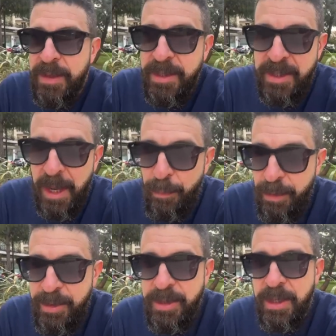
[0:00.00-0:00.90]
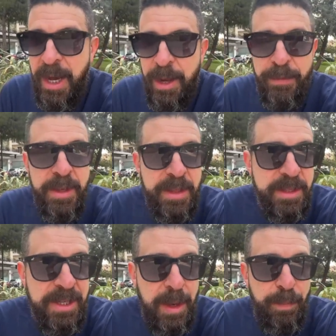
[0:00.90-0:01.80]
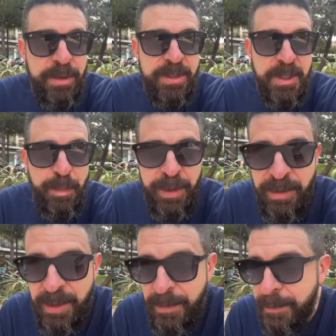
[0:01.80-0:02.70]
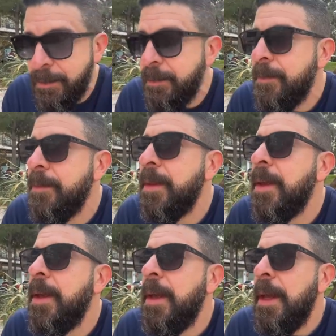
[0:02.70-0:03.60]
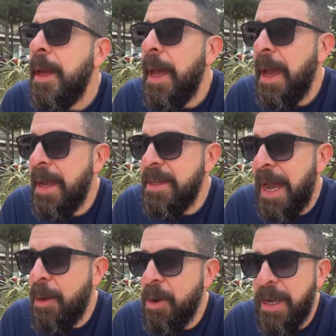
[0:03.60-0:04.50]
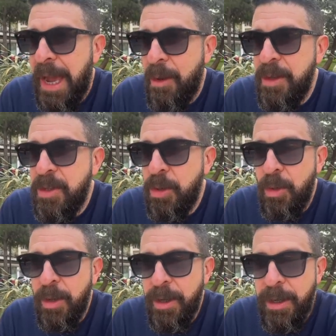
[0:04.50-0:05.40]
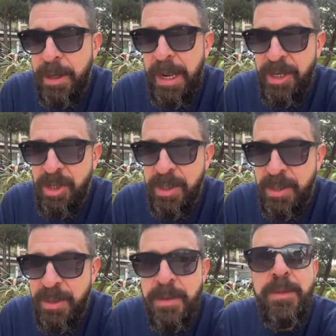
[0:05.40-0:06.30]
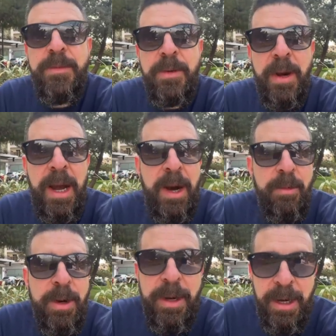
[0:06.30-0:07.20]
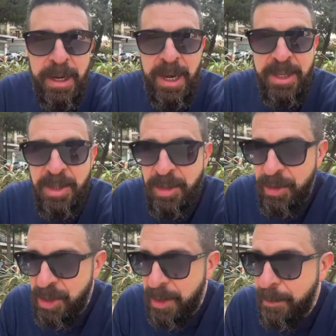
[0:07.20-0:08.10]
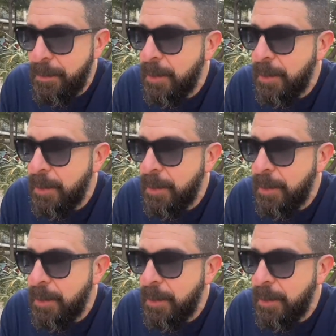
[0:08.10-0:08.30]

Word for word: in the Cyprus conflict and the Cyprus dispute, and our guarantor nations for our uh, Constitution